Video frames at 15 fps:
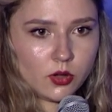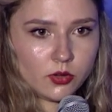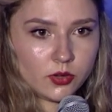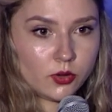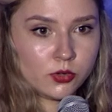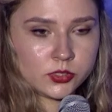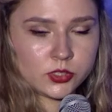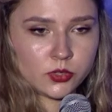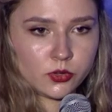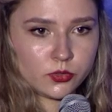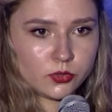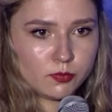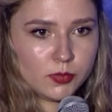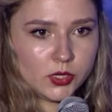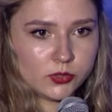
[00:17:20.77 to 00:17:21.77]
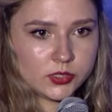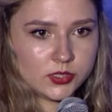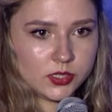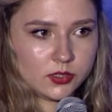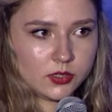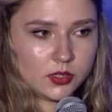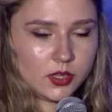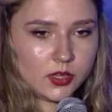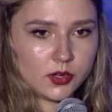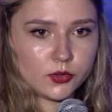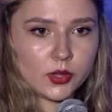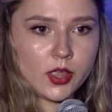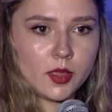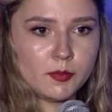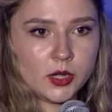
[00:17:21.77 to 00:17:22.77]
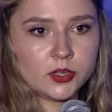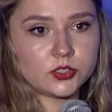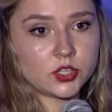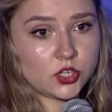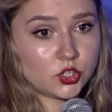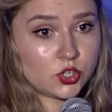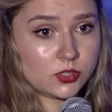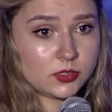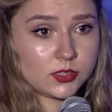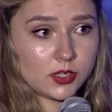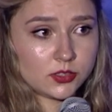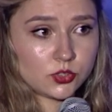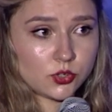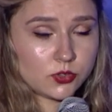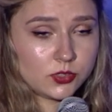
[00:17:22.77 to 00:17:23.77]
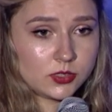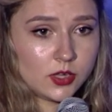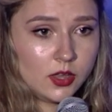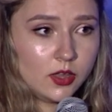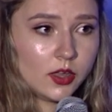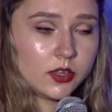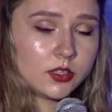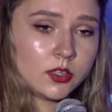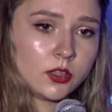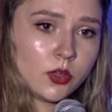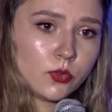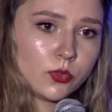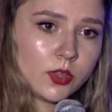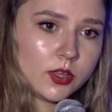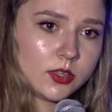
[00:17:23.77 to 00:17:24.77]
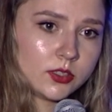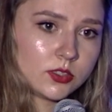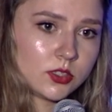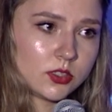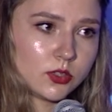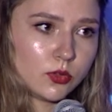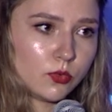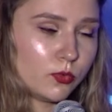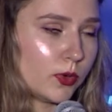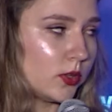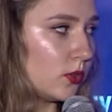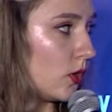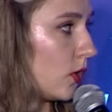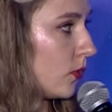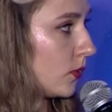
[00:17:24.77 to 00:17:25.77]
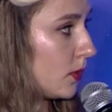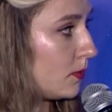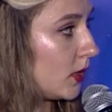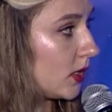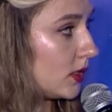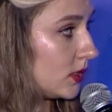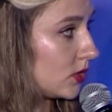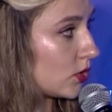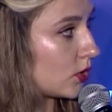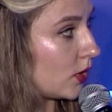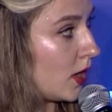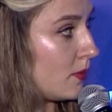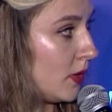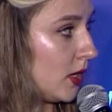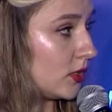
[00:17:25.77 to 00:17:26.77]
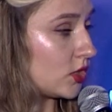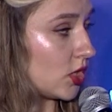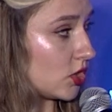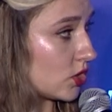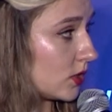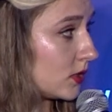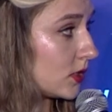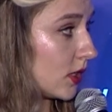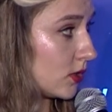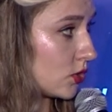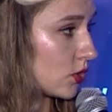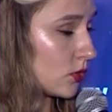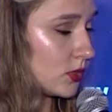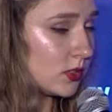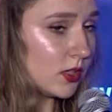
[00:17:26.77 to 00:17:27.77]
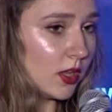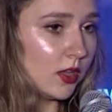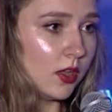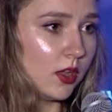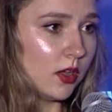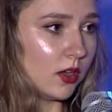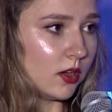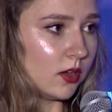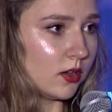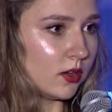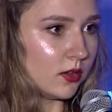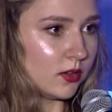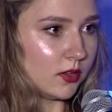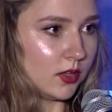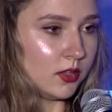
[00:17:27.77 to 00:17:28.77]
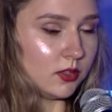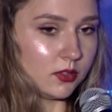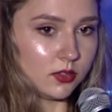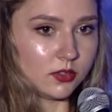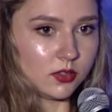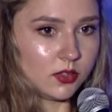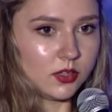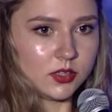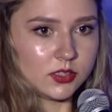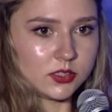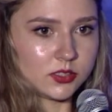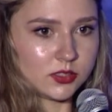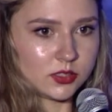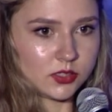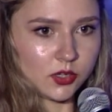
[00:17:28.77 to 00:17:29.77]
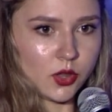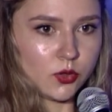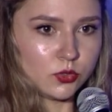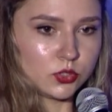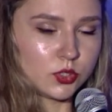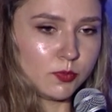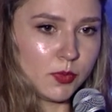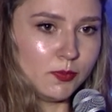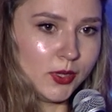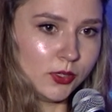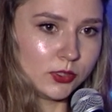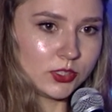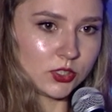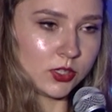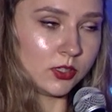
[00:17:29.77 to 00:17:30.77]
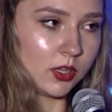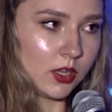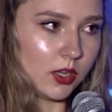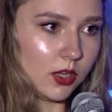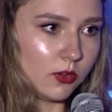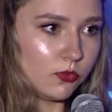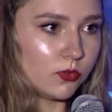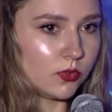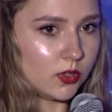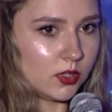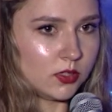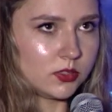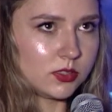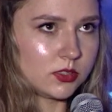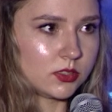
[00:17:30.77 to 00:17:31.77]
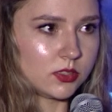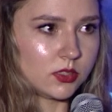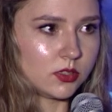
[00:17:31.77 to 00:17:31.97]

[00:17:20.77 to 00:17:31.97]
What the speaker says: also on building the rehabilitation centers. And I know that one of the biggest rehabilitation centers is going to be built in Kyiv. It's